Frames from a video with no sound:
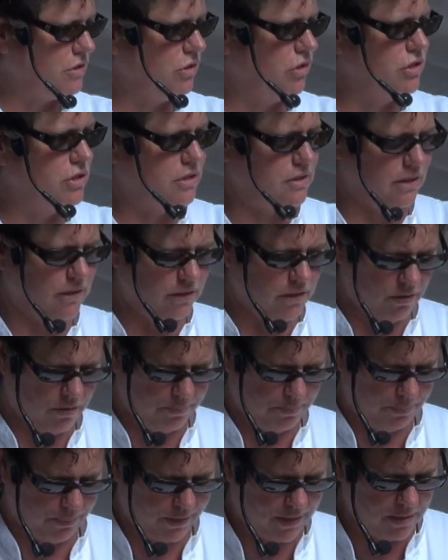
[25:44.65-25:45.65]
so just a
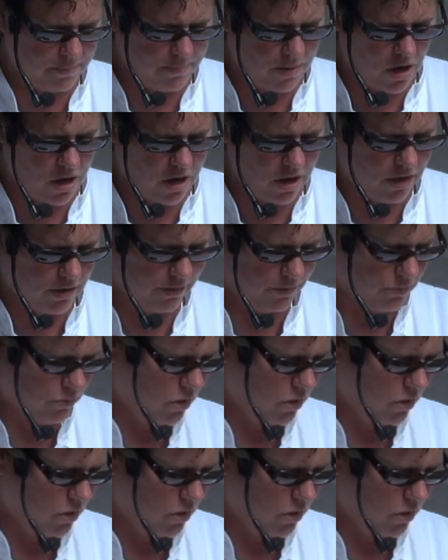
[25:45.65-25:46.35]
little pretty ball and